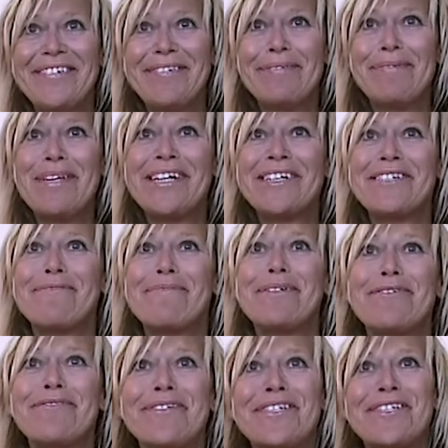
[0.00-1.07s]
would be nice to have been
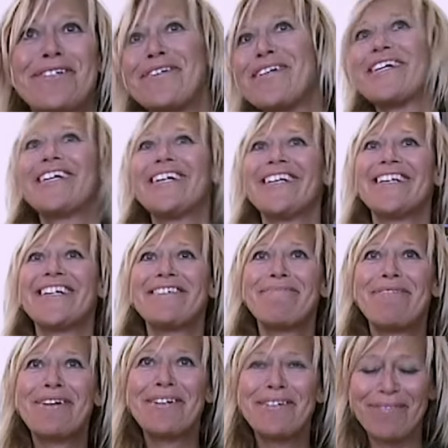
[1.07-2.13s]
offered a drink at that
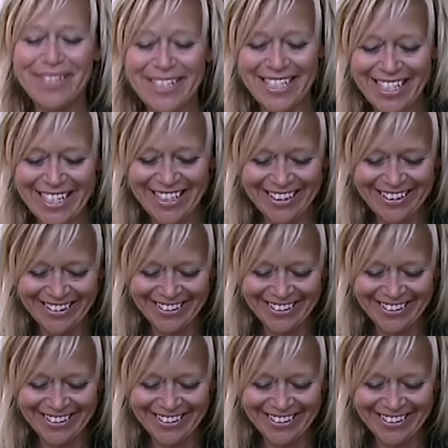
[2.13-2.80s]
point, wouldn't it?